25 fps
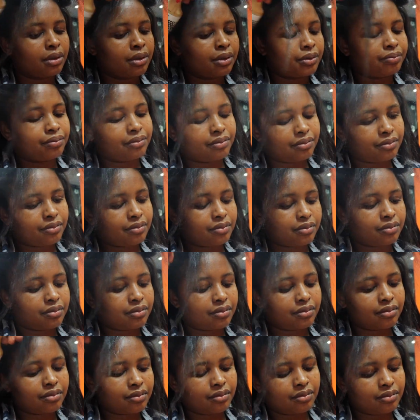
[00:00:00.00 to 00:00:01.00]
as your
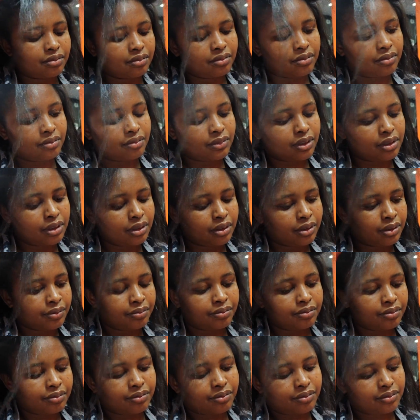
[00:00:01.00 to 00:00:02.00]
hairdresser is parting
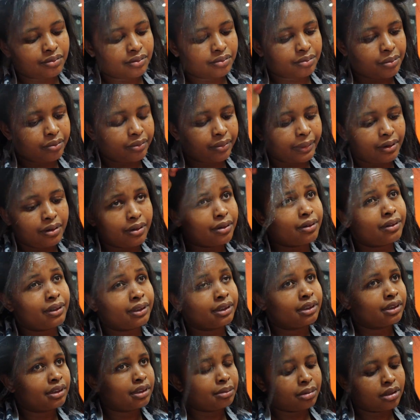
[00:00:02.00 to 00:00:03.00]
your hair that
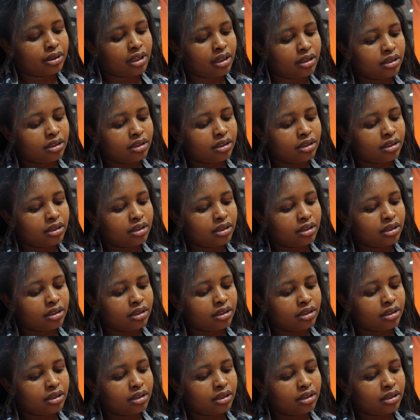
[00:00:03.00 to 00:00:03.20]
each